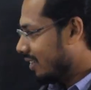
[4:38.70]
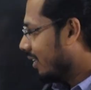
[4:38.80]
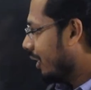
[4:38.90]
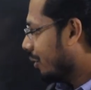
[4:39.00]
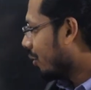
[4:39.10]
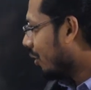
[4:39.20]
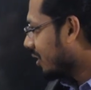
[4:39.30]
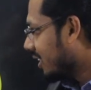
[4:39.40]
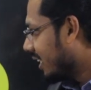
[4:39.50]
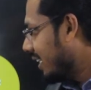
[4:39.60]
need to
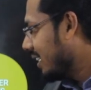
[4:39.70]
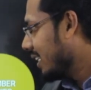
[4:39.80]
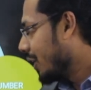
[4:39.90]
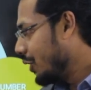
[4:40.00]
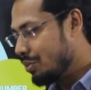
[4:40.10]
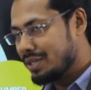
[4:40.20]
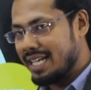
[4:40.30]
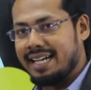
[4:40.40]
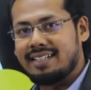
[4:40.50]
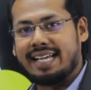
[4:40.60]
concentrate, cubes
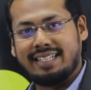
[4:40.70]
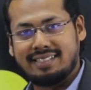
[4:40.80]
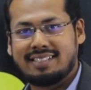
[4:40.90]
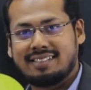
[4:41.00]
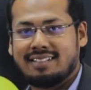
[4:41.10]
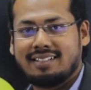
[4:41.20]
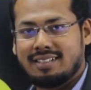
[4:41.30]
and dice.